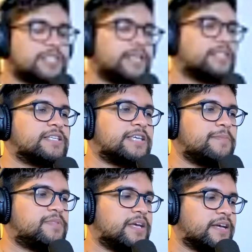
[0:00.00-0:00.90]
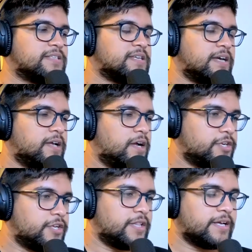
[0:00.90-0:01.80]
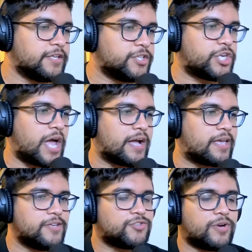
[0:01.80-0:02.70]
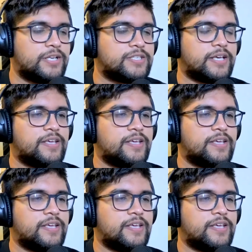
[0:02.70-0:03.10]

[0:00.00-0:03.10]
like the same thing as like a Shaq case, right? It's like